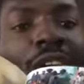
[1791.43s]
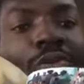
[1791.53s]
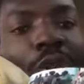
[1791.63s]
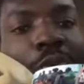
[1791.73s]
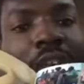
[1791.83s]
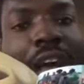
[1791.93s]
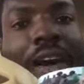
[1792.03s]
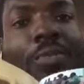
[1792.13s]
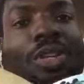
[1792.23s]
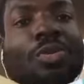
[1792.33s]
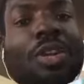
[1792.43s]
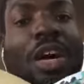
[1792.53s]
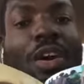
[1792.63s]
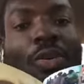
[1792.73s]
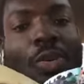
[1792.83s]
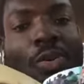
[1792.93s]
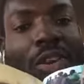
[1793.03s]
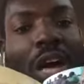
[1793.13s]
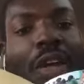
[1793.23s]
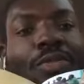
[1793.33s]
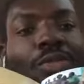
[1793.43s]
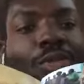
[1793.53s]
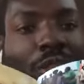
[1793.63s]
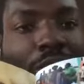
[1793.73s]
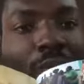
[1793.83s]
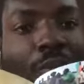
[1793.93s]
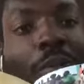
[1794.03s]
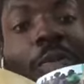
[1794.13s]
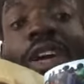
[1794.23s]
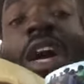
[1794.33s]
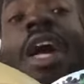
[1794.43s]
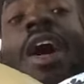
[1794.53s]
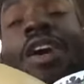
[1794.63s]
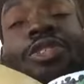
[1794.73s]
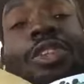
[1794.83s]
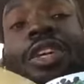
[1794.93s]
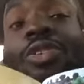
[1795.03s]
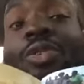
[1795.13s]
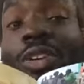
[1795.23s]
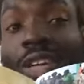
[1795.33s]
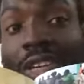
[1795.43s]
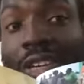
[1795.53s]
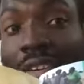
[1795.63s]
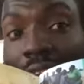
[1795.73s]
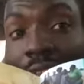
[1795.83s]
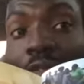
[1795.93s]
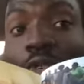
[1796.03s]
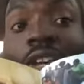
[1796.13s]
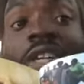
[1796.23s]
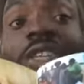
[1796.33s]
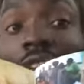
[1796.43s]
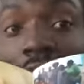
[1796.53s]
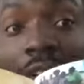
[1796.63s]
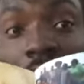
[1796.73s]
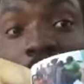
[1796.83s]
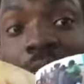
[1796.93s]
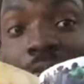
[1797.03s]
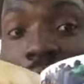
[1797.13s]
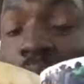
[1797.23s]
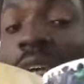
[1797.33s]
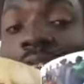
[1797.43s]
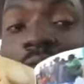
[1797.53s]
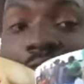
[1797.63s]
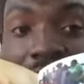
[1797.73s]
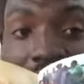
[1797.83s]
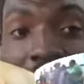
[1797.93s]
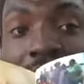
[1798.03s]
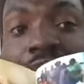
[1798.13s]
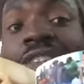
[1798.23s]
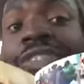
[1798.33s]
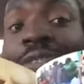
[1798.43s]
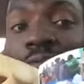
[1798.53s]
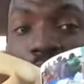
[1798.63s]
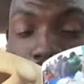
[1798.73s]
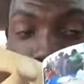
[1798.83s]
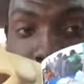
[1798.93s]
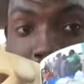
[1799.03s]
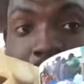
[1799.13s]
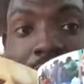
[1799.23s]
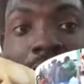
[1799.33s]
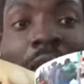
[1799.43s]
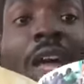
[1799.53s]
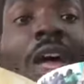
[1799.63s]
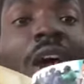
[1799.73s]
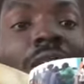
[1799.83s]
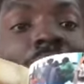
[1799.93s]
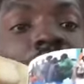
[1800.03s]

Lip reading: where we have been doing a whole lot of cooking school. We were actually cooking there for a year. We've been cooking at that church now for over a year. And so we